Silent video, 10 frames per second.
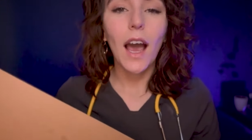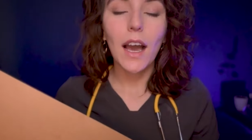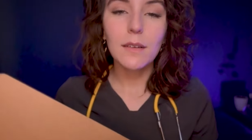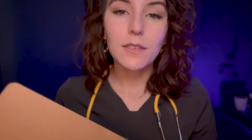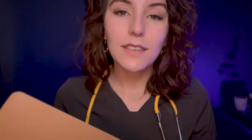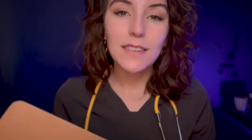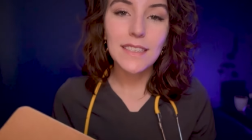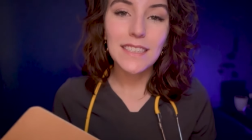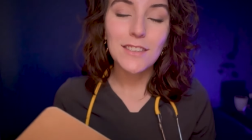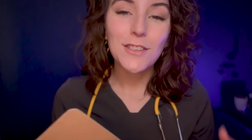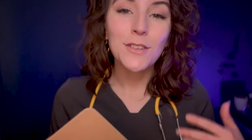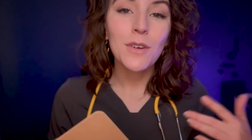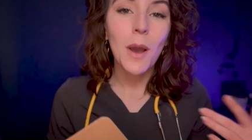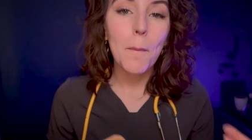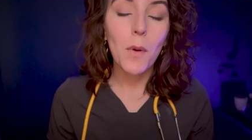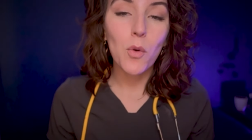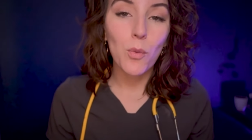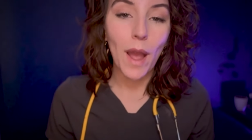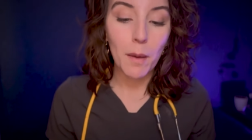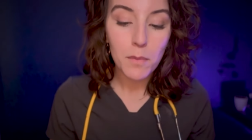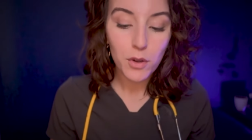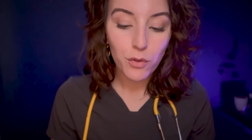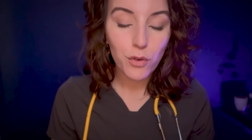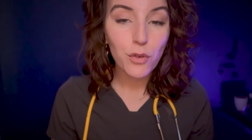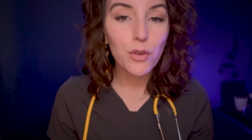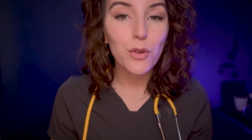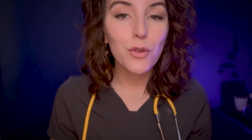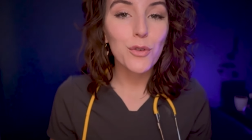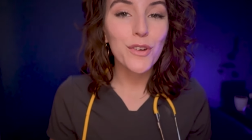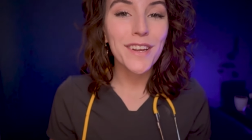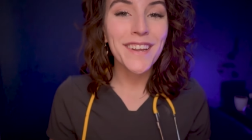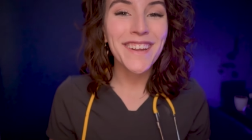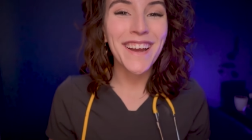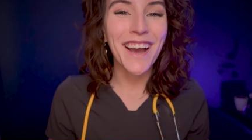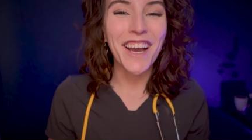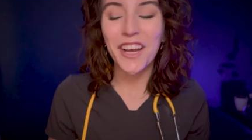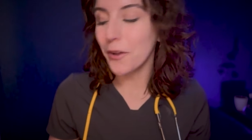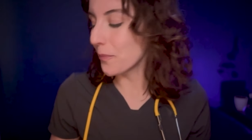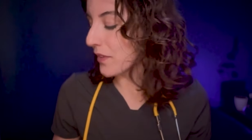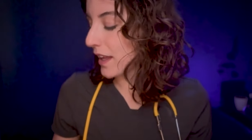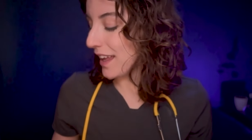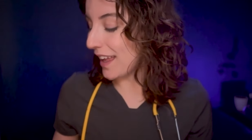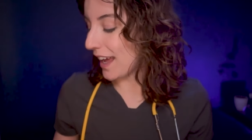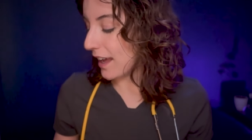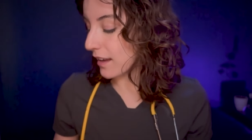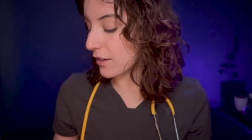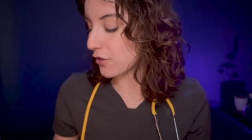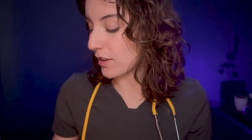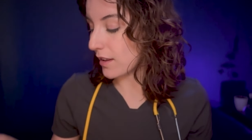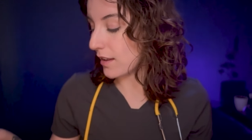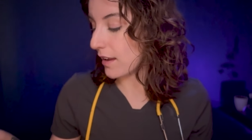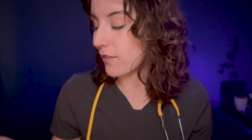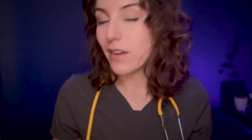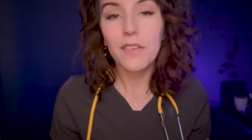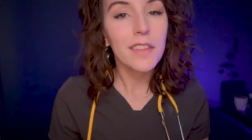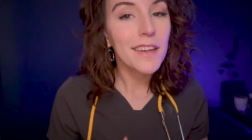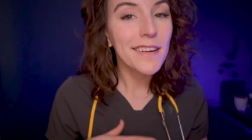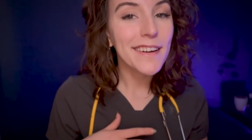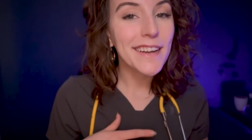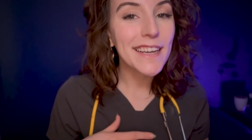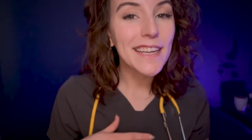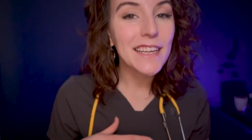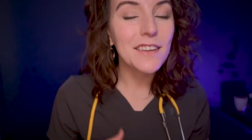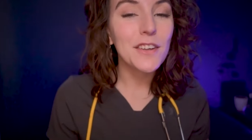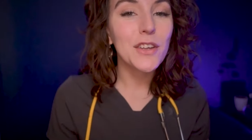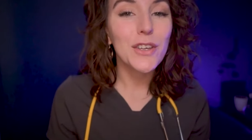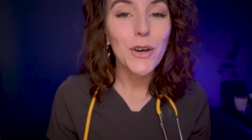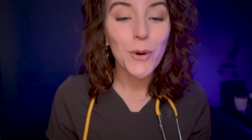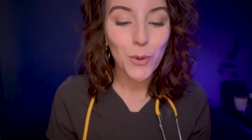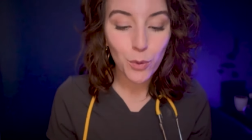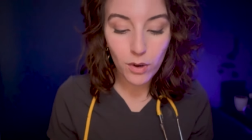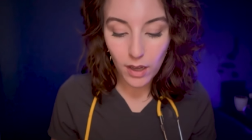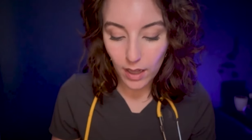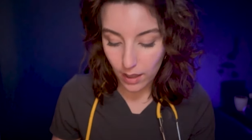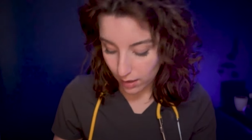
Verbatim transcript: I'm just gonna get you prepped for surgery. Um, I actually have everything already to go. Uh,